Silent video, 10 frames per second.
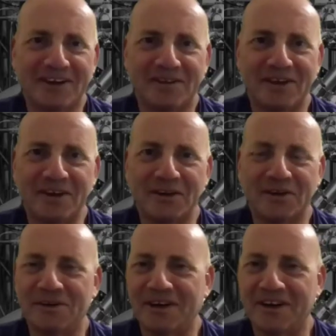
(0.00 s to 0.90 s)
thank
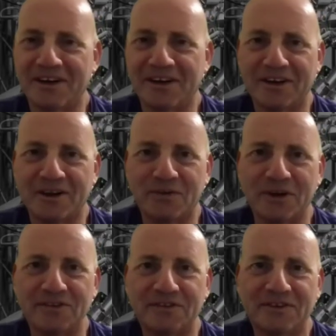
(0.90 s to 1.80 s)
you, uh,
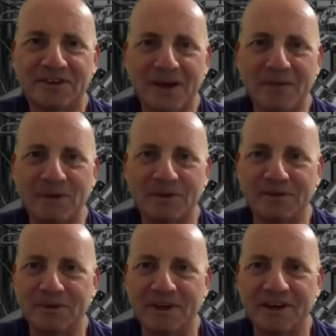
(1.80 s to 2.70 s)
Chris. Happy to
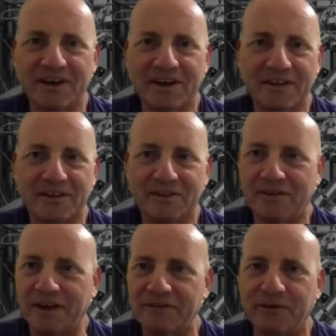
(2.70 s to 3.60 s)
be here, and
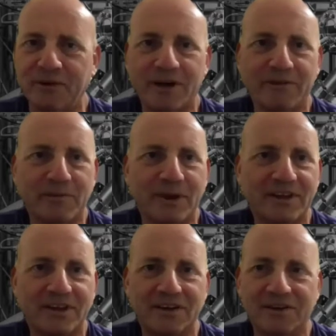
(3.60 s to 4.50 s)
thanks for
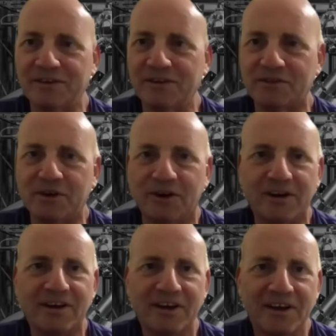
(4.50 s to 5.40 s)
everybody on this
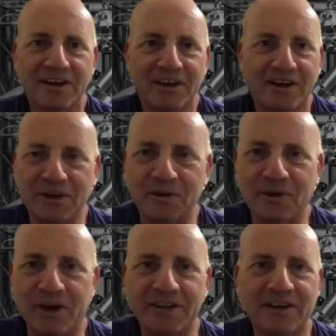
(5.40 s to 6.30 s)
call. I know
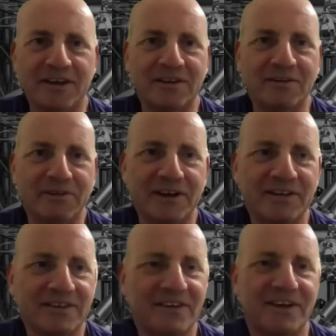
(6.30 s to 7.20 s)
you had uh,
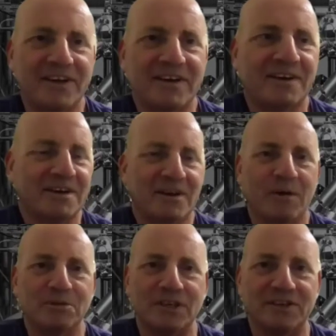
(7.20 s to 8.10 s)
different uh,
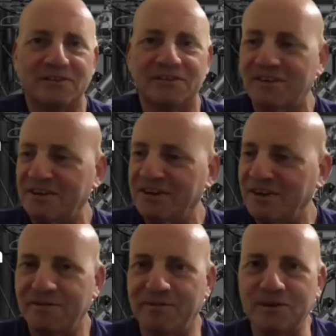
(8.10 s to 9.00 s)
options
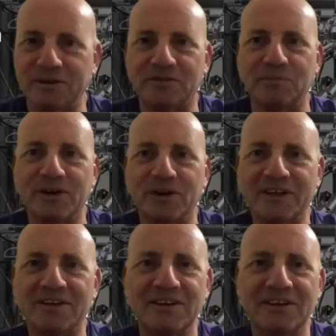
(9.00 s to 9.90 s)
for this morning,